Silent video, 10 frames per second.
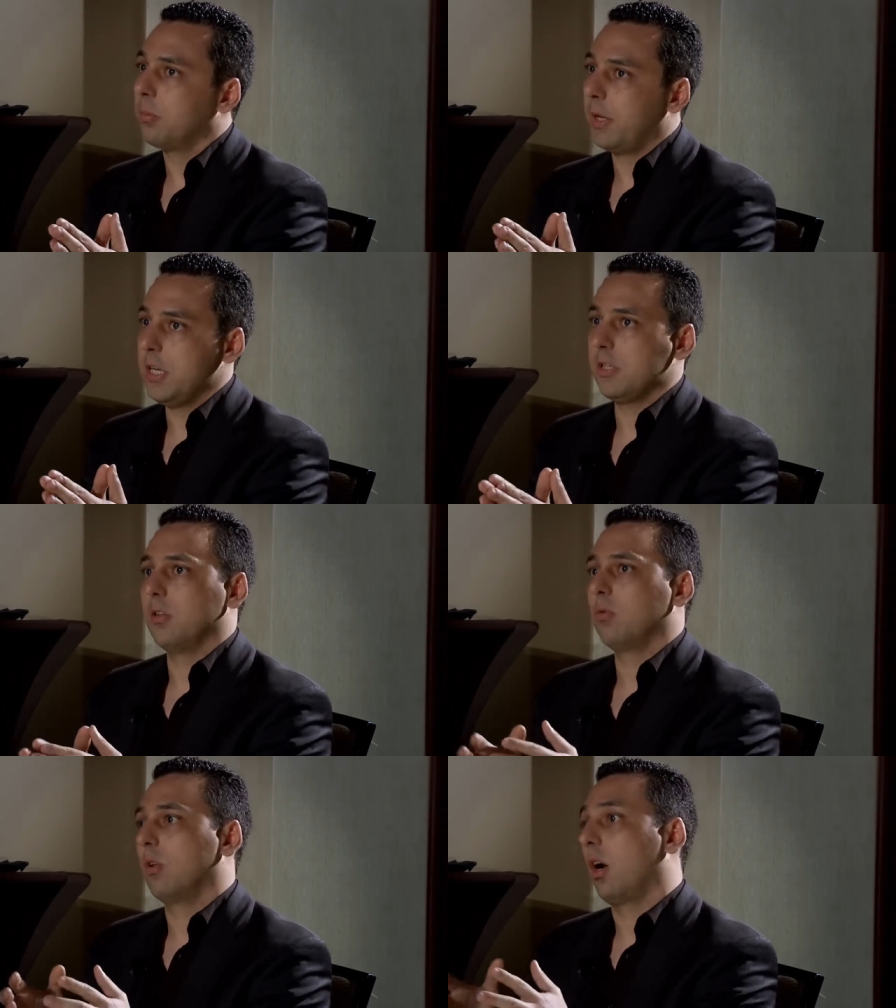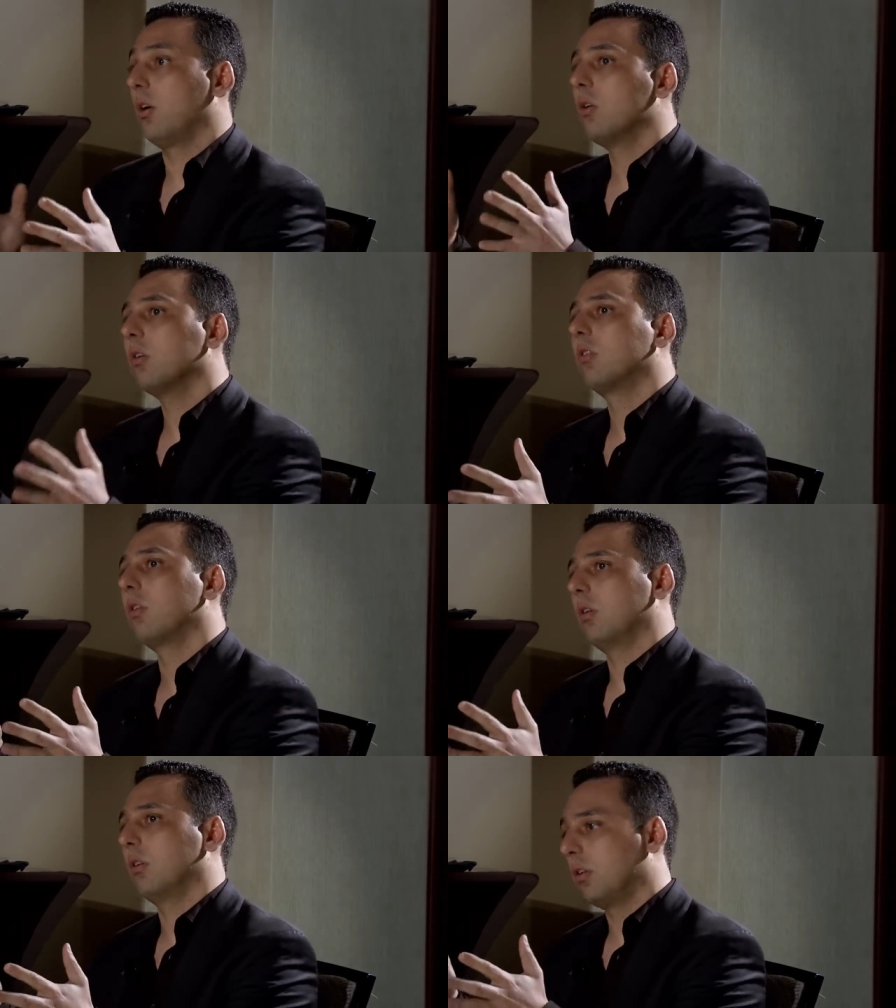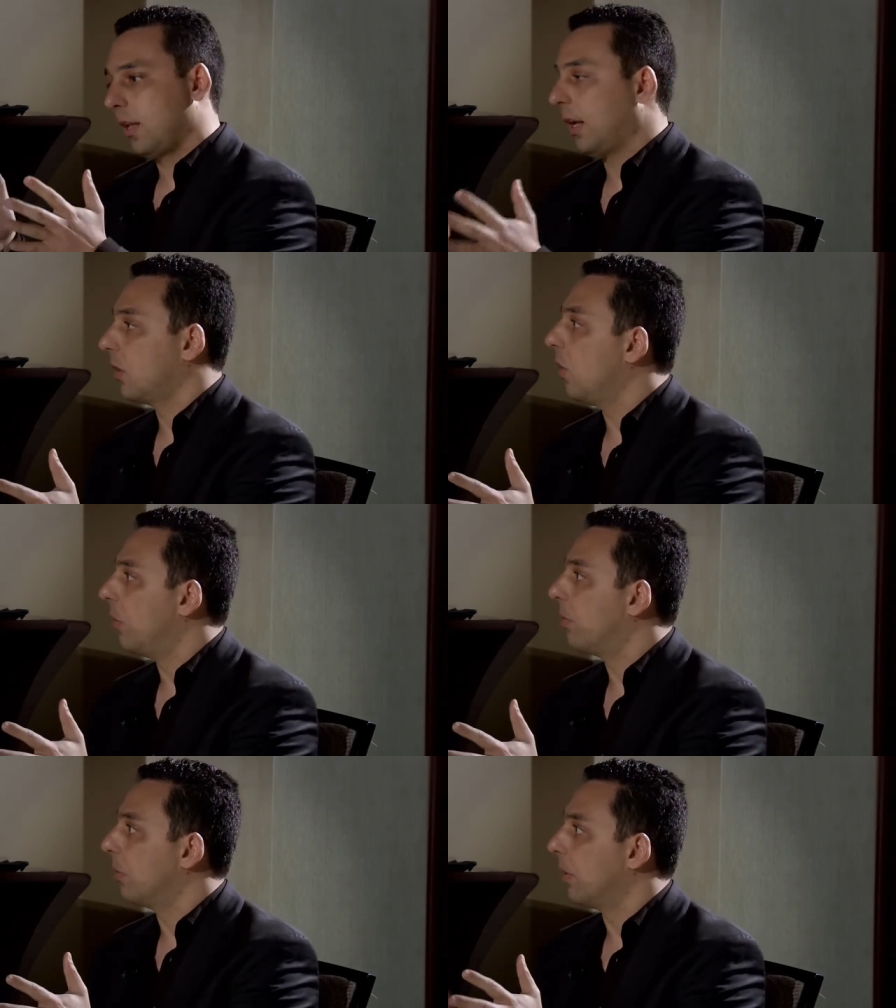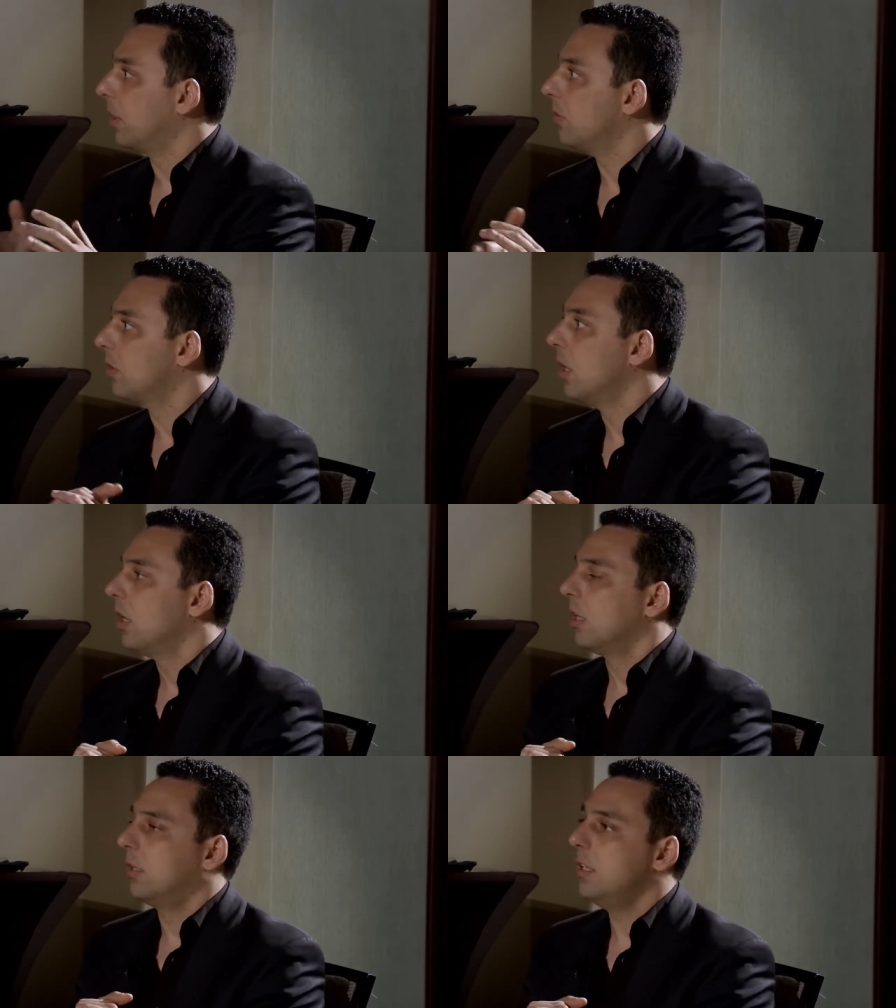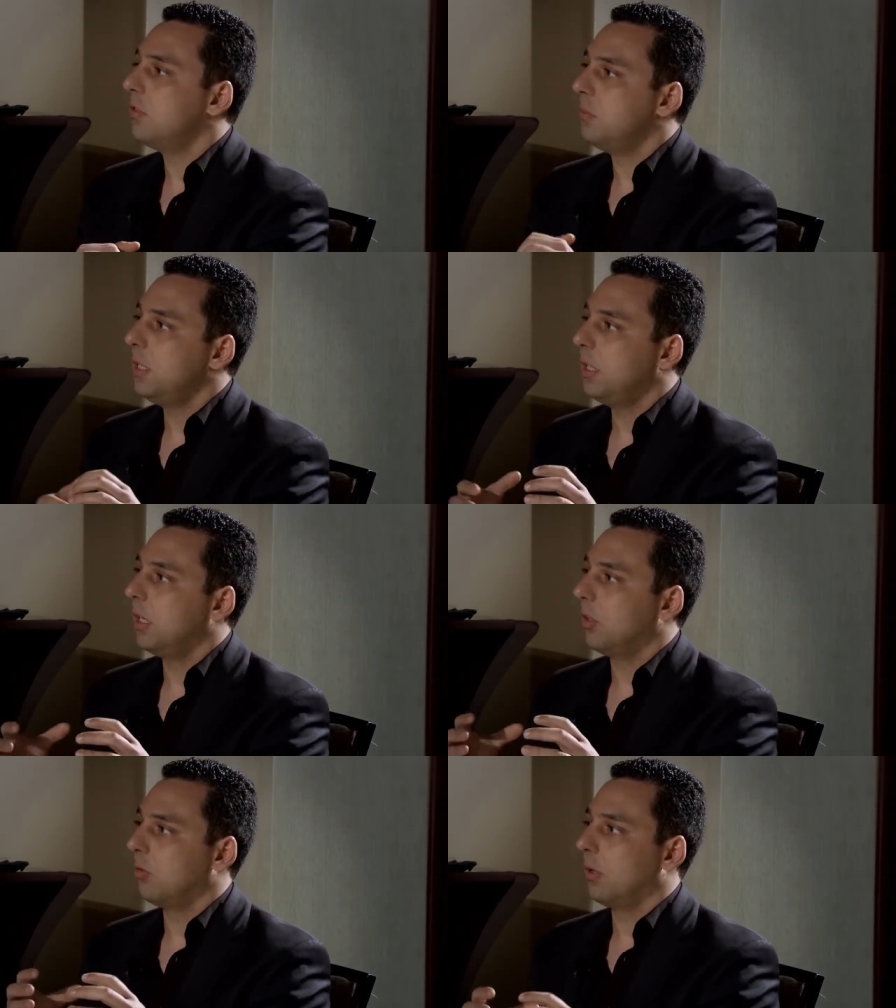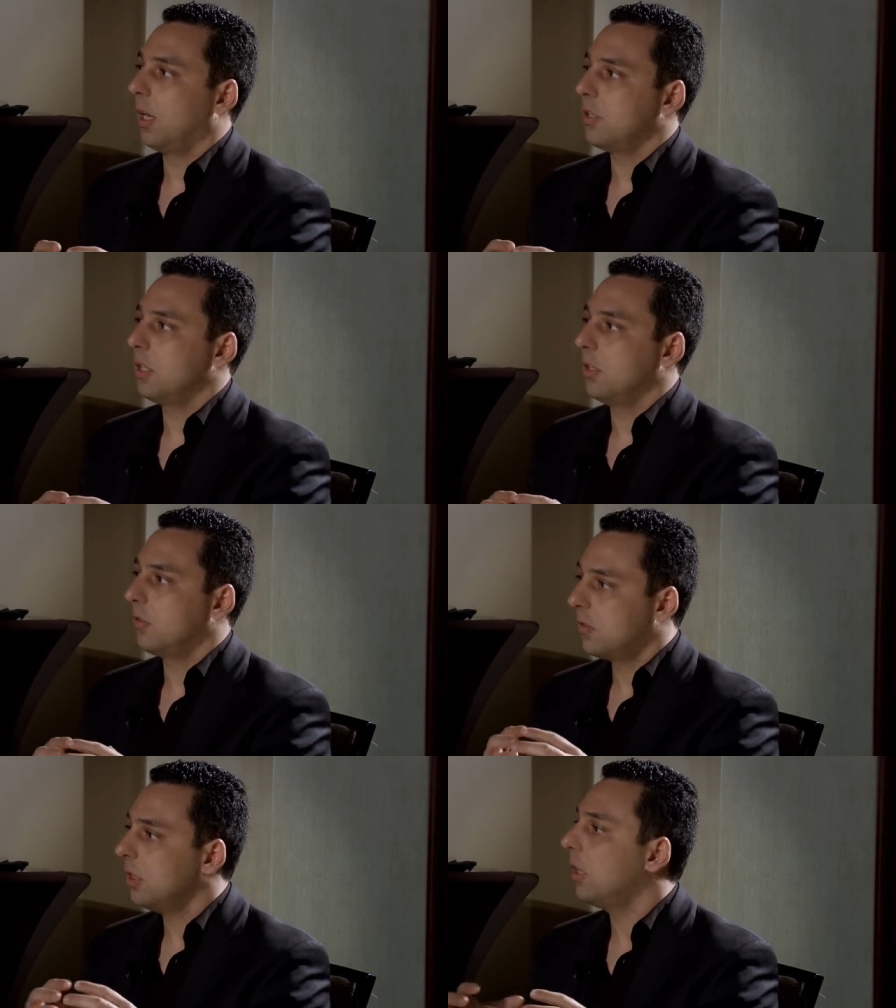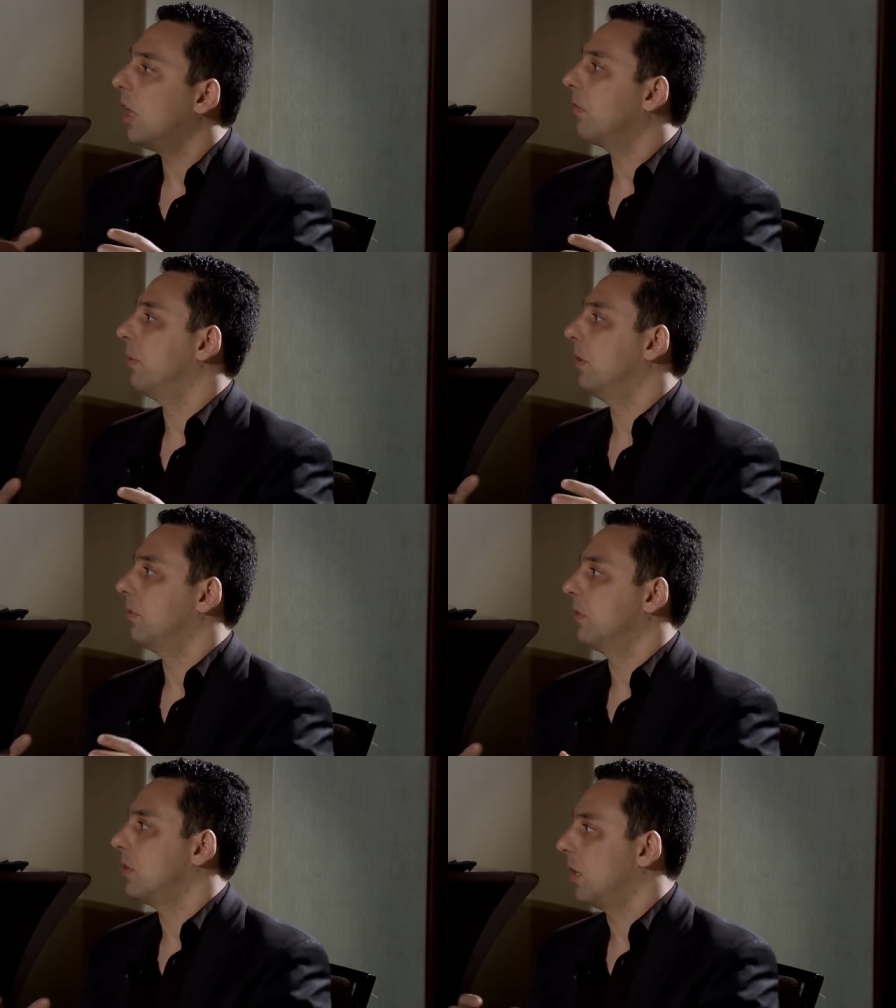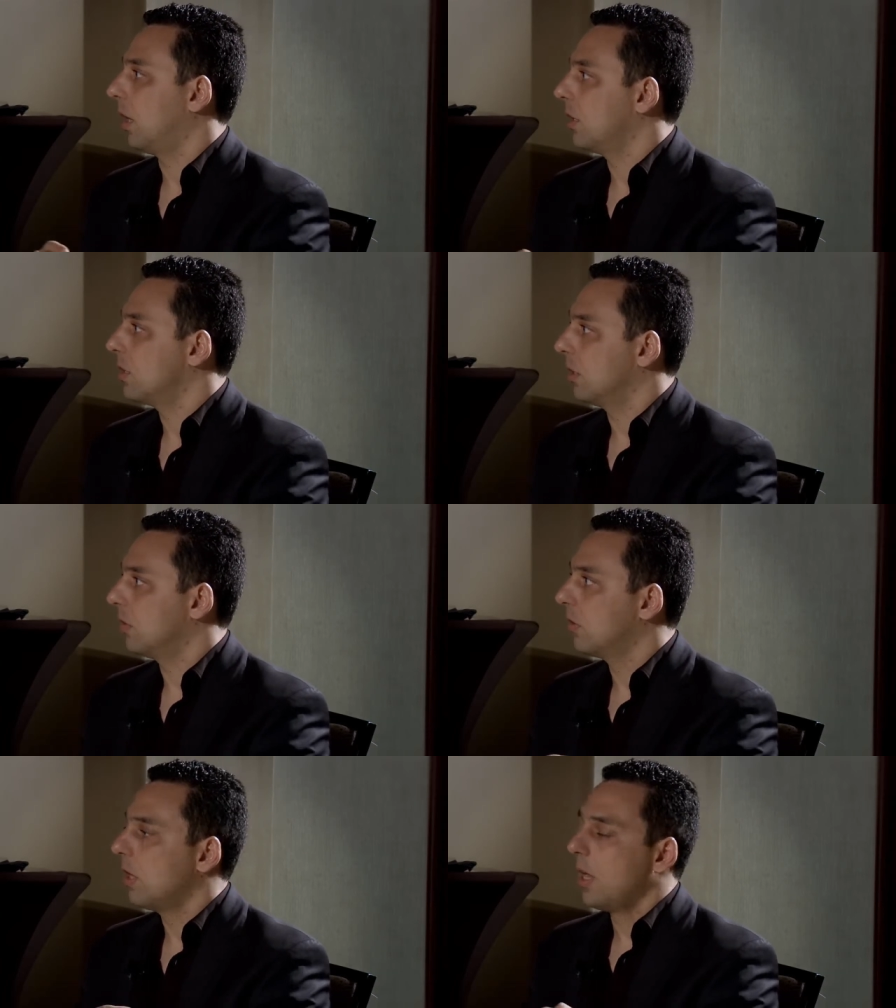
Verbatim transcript: patients that are not that compromised, these mediators will actually still have beneficial actions